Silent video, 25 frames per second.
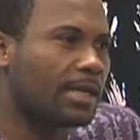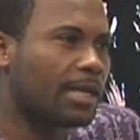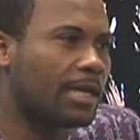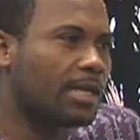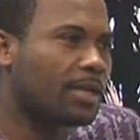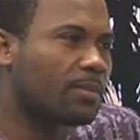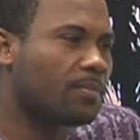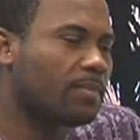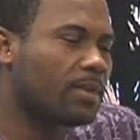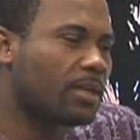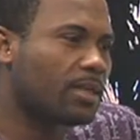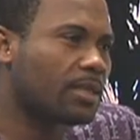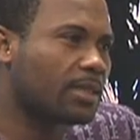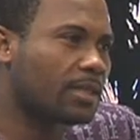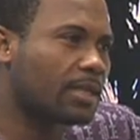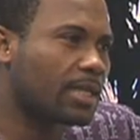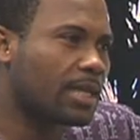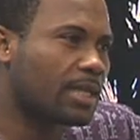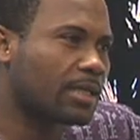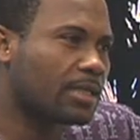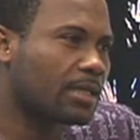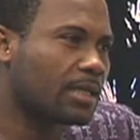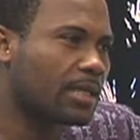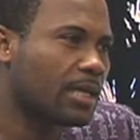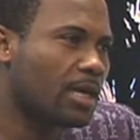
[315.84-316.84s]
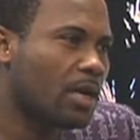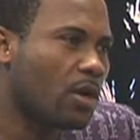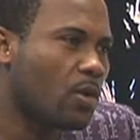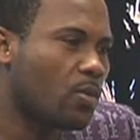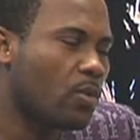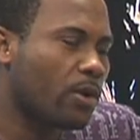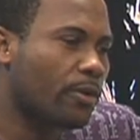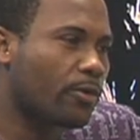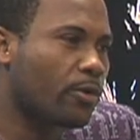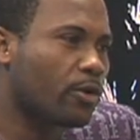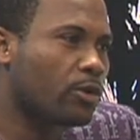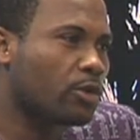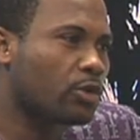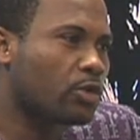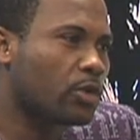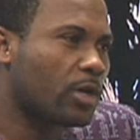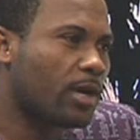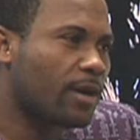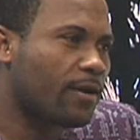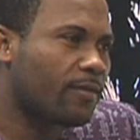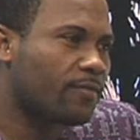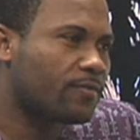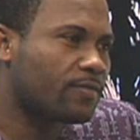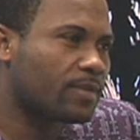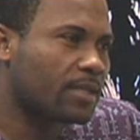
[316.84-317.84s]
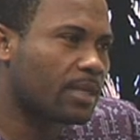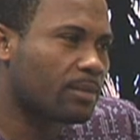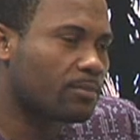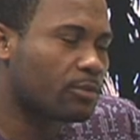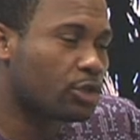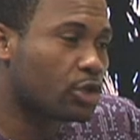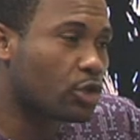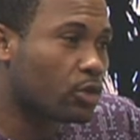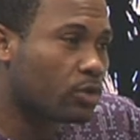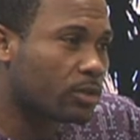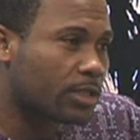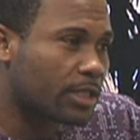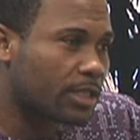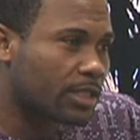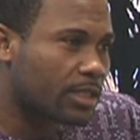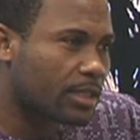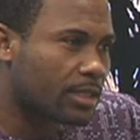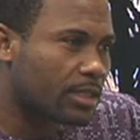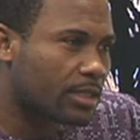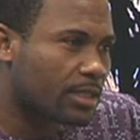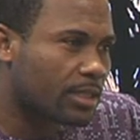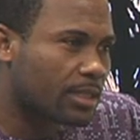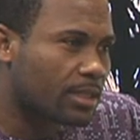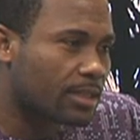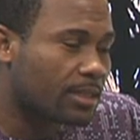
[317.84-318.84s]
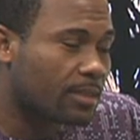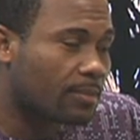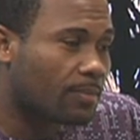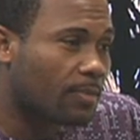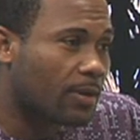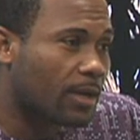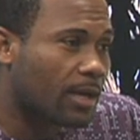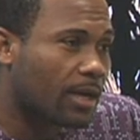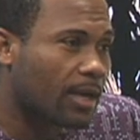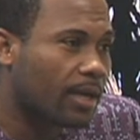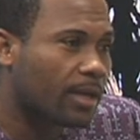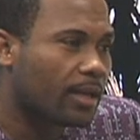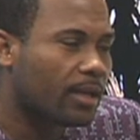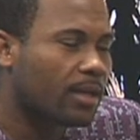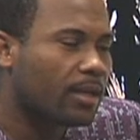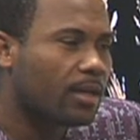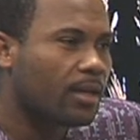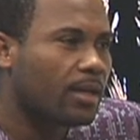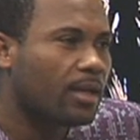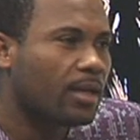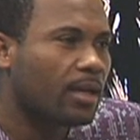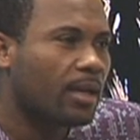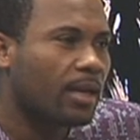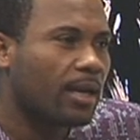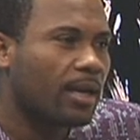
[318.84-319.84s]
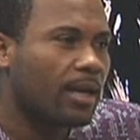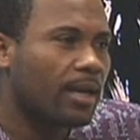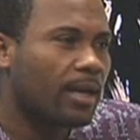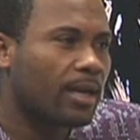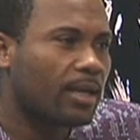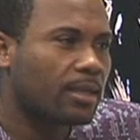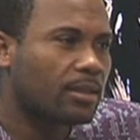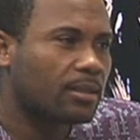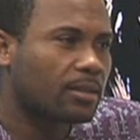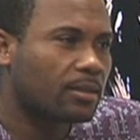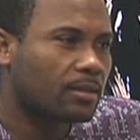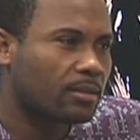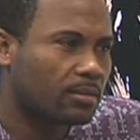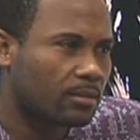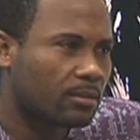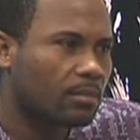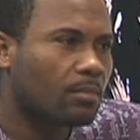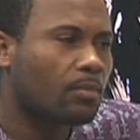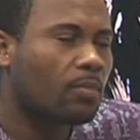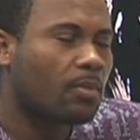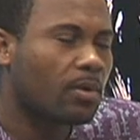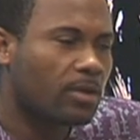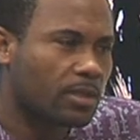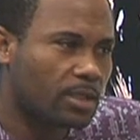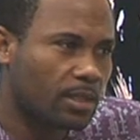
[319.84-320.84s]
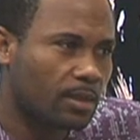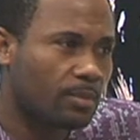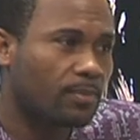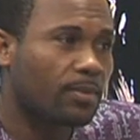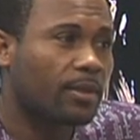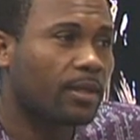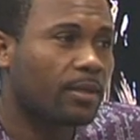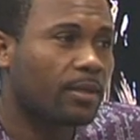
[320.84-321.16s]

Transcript: it means that we're going to have some shortages in supply. Possibly, possibly, unless